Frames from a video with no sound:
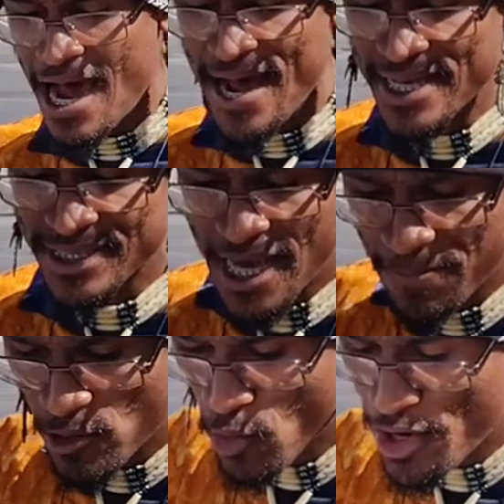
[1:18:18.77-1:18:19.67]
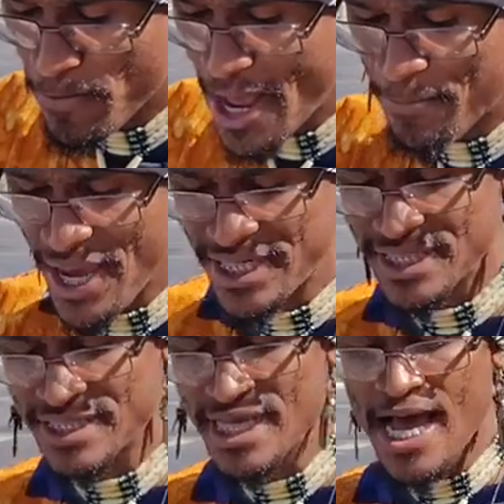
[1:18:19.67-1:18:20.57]
thou hast kept the word of my
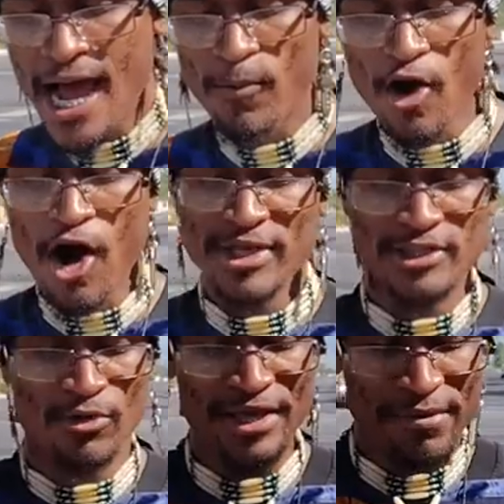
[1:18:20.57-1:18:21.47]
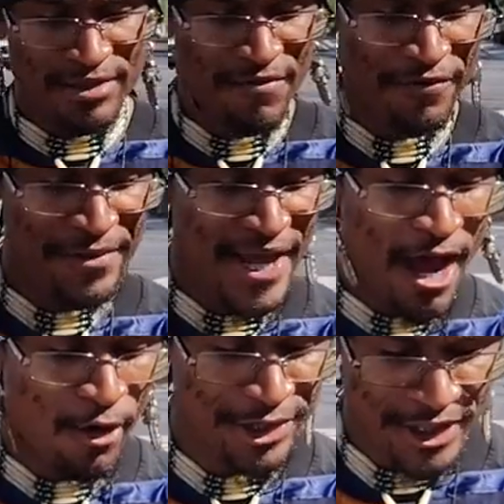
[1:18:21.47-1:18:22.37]
patience, I will also keep thee from the
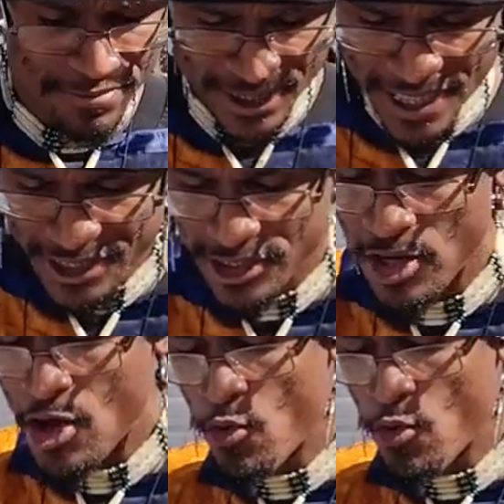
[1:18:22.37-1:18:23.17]
hour of temptation,